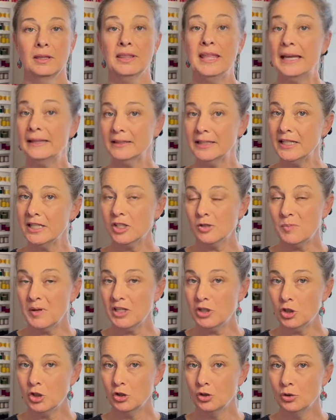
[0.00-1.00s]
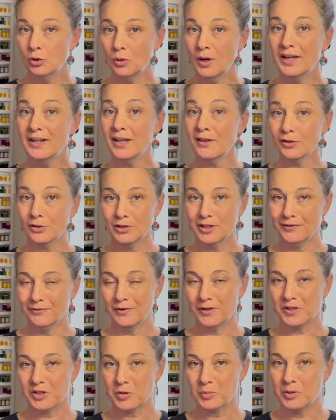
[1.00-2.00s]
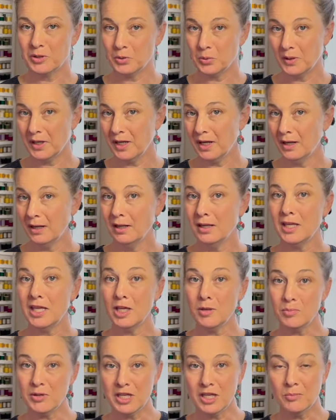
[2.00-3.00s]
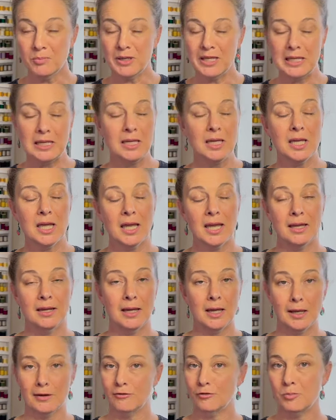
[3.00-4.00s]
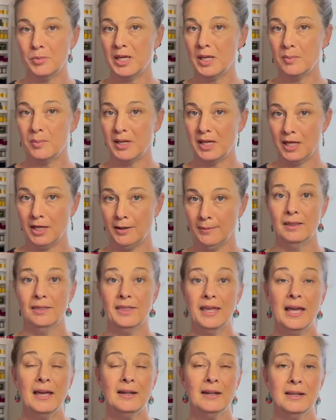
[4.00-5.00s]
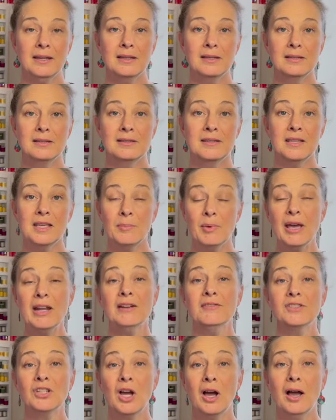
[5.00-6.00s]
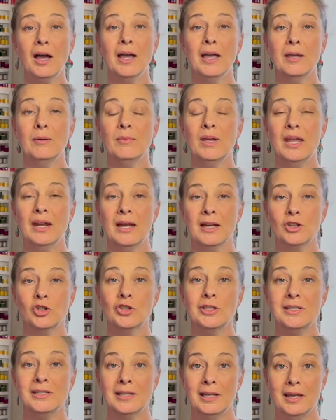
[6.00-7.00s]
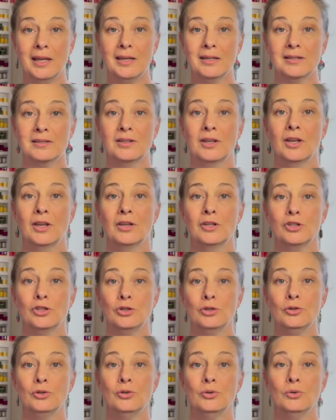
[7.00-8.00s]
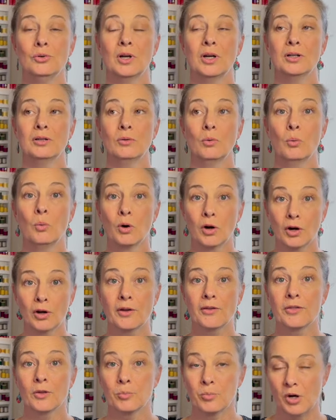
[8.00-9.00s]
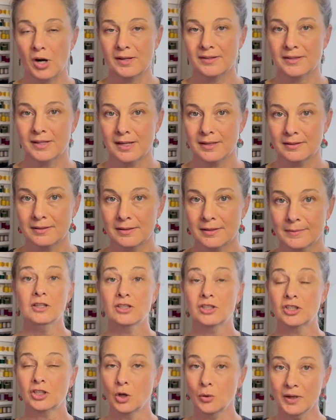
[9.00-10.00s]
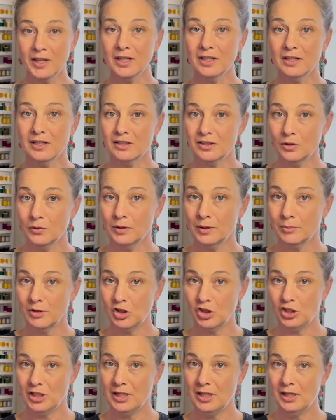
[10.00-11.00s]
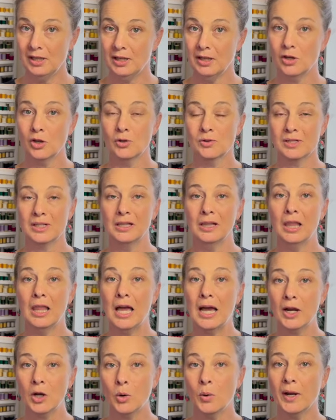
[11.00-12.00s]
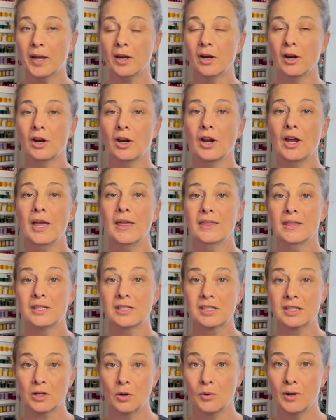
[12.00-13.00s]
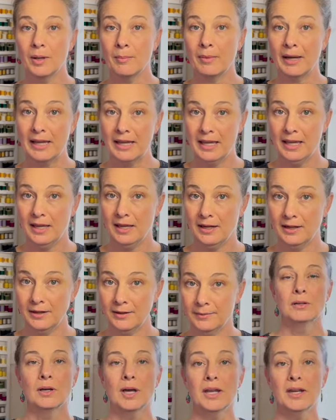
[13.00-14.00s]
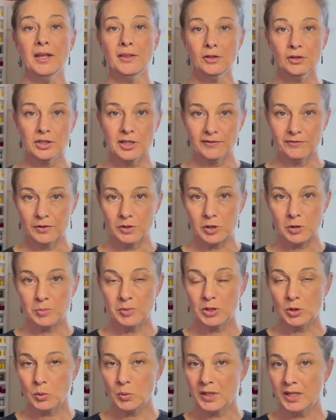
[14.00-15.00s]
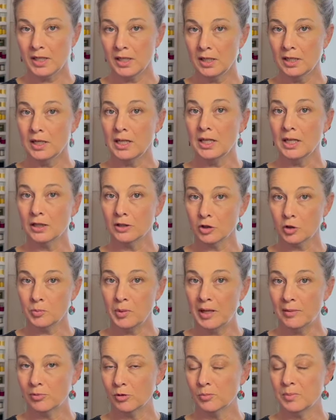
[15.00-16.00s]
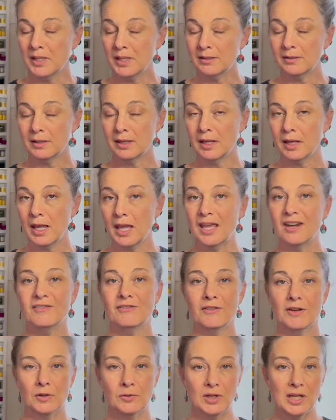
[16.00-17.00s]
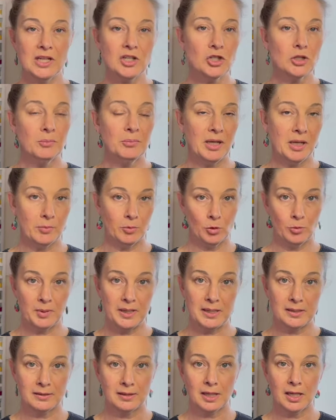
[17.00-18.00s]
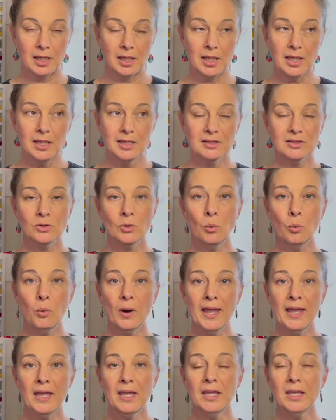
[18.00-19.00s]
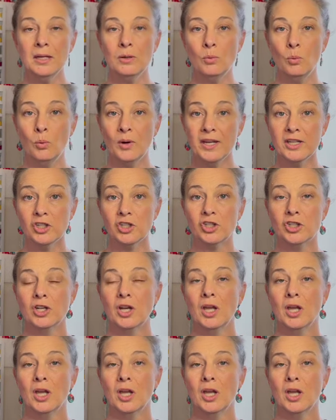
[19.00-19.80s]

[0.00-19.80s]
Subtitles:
That leads me to another difference between EPP and FPP. That is the amount of time it actually takes to work the process. Sewing on a sewing machine goes a lot quicker than sewing by hand. Another difference between English paper piecing and foundation paper piecing is the way in which